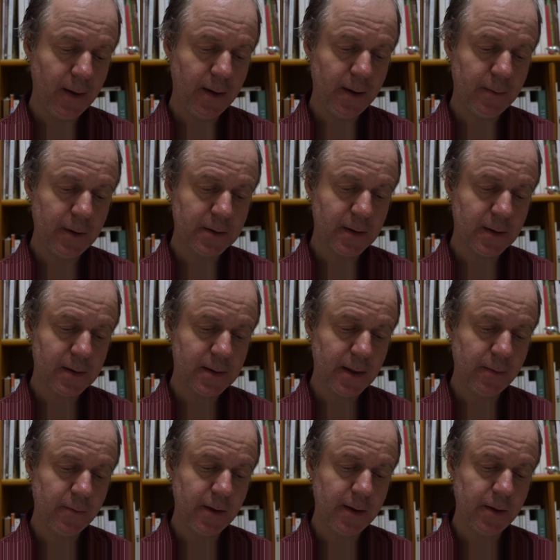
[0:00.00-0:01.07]
In much the
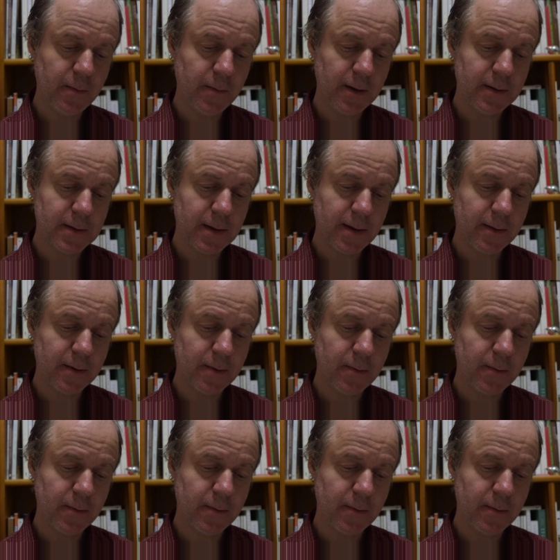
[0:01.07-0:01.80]
same way, you might say that